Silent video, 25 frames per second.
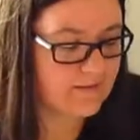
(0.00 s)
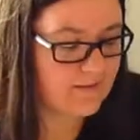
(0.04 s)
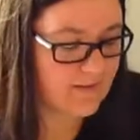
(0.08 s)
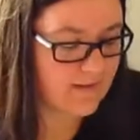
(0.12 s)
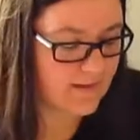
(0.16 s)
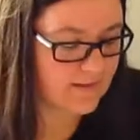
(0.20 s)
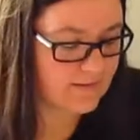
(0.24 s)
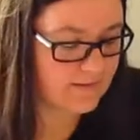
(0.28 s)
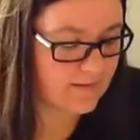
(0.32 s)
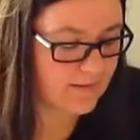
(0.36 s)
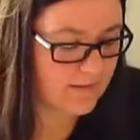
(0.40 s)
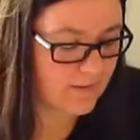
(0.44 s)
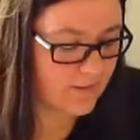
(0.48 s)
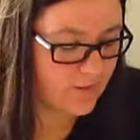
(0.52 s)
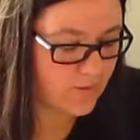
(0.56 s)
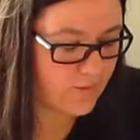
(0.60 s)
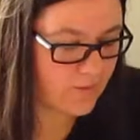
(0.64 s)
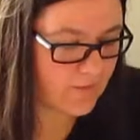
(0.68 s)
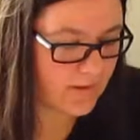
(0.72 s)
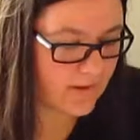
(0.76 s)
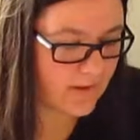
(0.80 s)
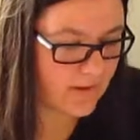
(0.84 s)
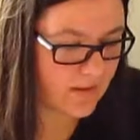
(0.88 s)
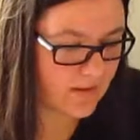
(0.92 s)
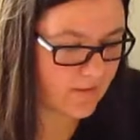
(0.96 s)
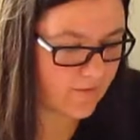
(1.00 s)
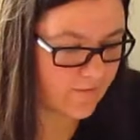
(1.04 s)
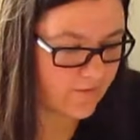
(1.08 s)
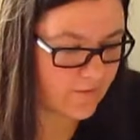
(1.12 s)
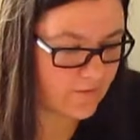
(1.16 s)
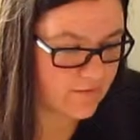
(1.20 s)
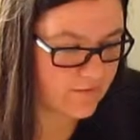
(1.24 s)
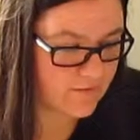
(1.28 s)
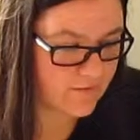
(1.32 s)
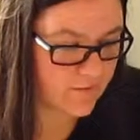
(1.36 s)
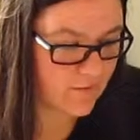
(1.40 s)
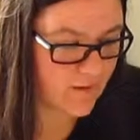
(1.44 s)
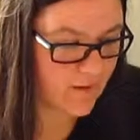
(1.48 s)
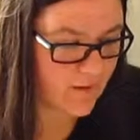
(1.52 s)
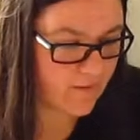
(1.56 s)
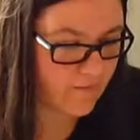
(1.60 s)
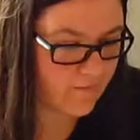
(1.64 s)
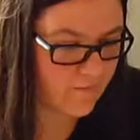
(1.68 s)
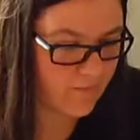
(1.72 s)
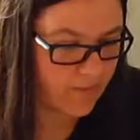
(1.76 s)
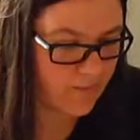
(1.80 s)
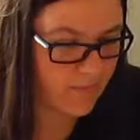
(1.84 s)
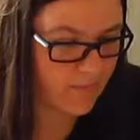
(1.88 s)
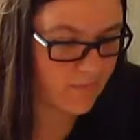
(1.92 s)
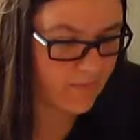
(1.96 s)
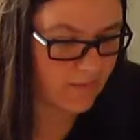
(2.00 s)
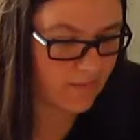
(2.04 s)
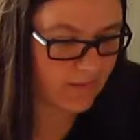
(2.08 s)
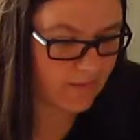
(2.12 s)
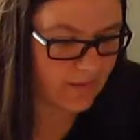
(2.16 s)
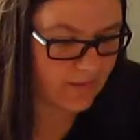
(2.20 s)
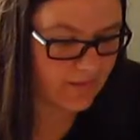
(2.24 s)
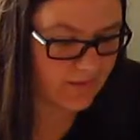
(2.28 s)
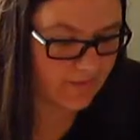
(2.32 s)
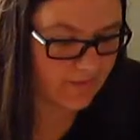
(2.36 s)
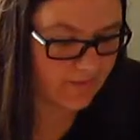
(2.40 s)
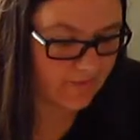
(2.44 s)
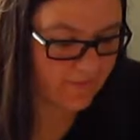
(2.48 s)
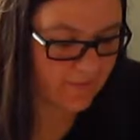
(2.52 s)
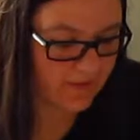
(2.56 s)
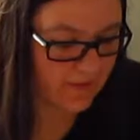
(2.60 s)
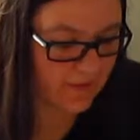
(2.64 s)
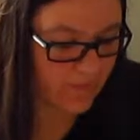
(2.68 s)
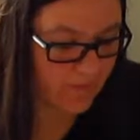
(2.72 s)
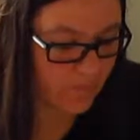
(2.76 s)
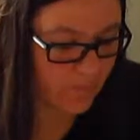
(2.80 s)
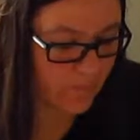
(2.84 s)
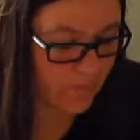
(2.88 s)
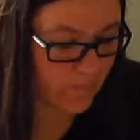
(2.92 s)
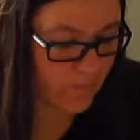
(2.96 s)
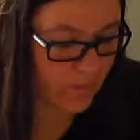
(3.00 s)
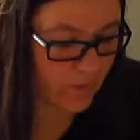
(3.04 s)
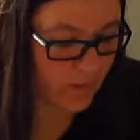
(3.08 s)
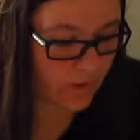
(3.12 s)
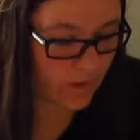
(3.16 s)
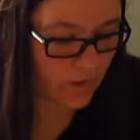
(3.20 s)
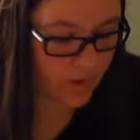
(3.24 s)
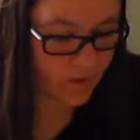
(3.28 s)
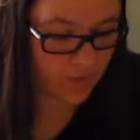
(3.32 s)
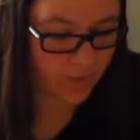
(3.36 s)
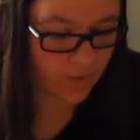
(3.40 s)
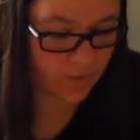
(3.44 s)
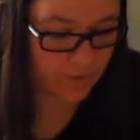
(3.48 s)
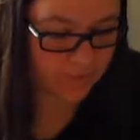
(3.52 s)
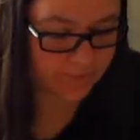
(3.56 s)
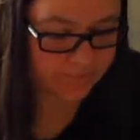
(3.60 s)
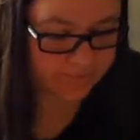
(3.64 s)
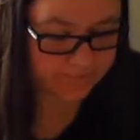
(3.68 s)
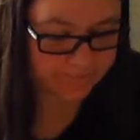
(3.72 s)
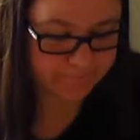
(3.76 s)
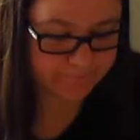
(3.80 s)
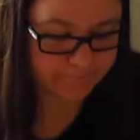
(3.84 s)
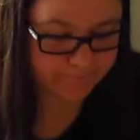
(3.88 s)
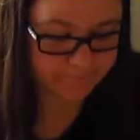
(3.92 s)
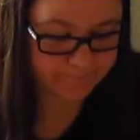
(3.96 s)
So I have like little mini interviews with all of them, I believe. I could be wrong.